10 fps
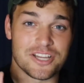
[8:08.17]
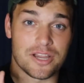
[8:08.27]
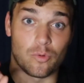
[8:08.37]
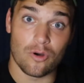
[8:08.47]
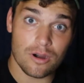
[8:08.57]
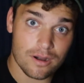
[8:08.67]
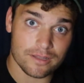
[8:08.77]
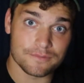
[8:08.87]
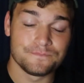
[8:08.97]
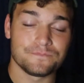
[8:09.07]

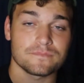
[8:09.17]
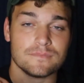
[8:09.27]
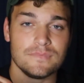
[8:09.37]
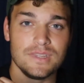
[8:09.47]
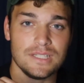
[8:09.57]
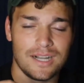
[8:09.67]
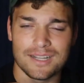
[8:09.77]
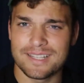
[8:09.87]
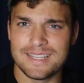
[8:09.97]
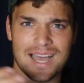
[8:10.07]
Warren
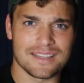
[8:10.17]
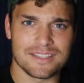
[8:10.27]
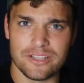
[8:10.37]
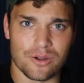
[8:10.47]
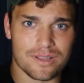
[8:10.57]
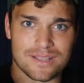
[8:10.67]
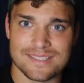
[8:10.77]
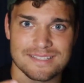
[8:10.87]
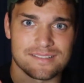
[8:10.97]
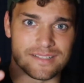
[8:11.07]
cannot
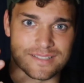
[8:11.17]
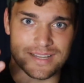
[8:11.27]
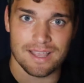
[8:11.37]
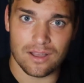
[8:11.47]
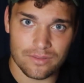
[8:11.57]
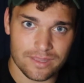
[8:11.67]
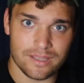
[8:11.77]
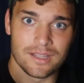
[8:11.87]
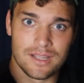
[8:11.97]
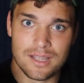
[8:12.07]
consistently stay
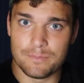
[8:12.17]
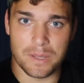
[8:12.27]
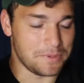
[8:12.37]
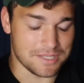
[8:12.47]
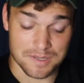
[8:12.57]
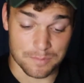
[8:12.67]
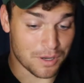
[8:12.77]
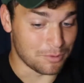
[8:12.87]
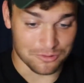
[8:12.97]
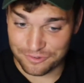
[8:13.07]
healthy. Maybe he's a
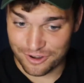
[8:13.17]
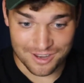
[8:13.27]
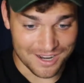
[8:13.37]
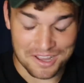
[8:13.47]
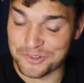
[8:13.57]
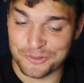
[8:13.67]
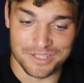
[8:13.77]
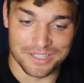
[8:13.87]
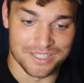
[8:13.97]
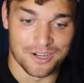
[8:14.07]
bubble fraud. I don't
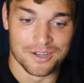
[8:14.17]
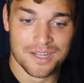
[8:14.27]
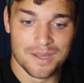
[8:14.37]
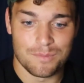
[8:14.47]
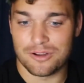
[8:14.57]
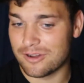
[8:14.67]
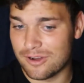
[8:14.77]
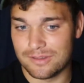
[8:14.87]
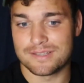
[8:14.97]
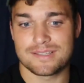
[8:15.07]
really know. But
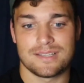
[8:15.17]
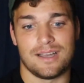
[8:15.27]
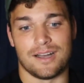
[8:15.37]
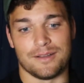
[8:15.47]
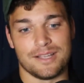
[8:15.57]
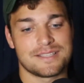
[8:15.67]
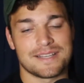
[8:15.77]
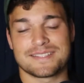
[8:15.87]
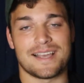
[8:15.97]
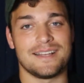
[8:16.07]
regardless, it's
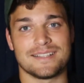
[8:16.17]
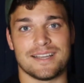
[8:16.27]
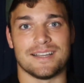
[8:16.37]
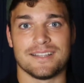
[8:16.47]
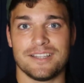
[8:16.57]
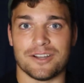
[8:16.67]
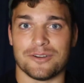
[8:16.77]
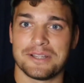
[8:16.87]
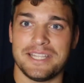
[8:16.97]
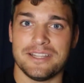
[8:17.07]
exciting to
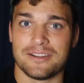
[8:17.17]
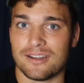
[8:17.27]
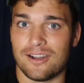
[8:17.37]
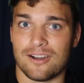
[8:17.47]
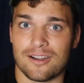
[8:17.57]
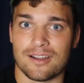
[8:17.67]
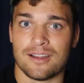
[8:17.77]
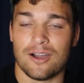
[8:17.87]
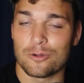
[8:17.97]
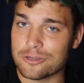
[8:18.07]
hear our
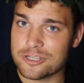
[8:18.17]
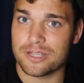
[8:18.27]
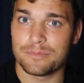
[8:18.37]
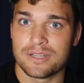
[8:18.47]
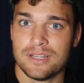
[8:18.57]
ownership